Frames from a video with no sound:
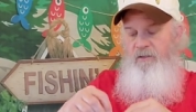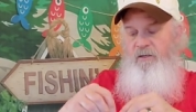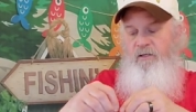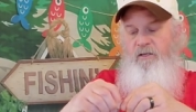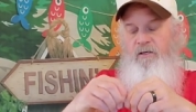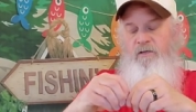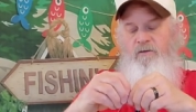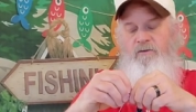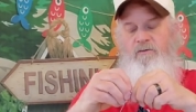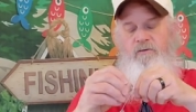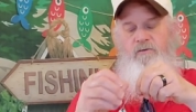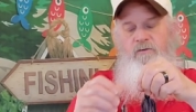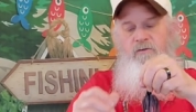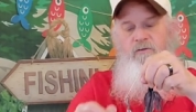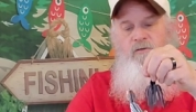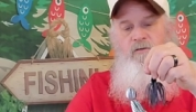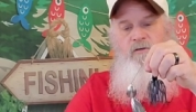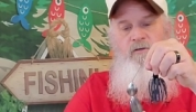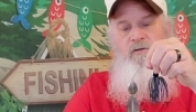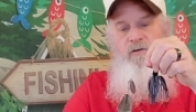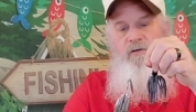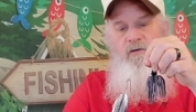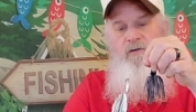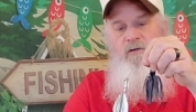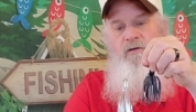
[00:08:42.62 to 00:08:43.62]
this,
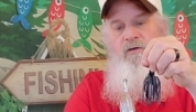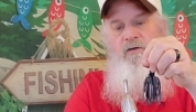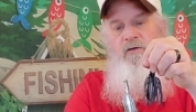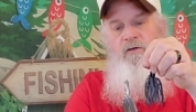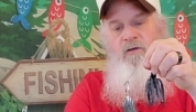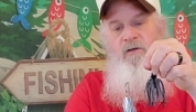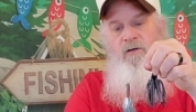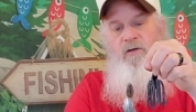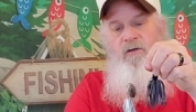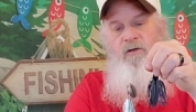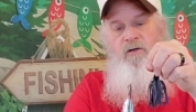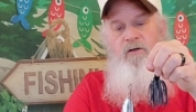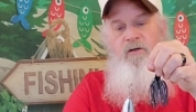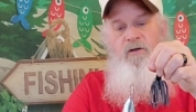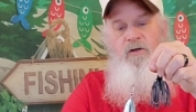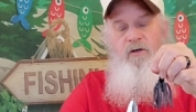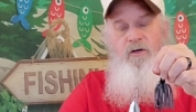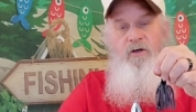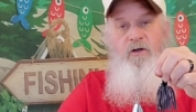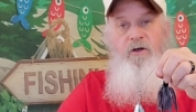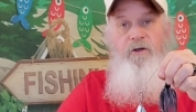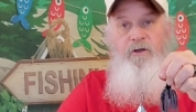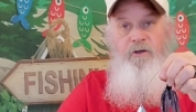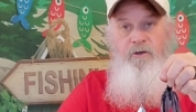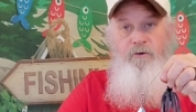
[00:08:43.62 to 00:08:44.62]

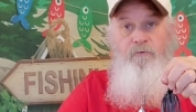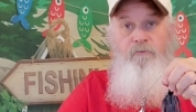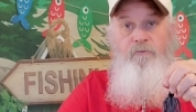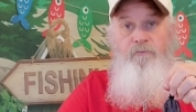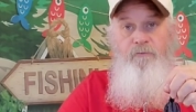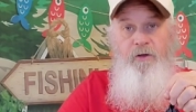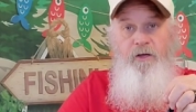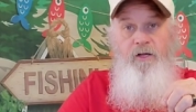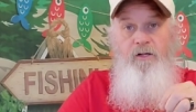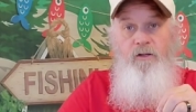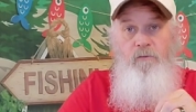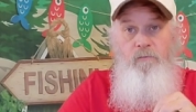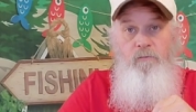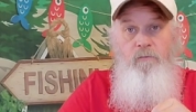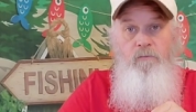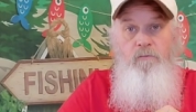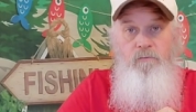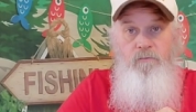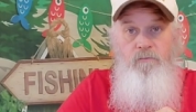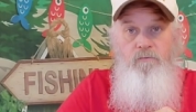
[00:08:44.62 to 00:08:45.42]
you'll feel them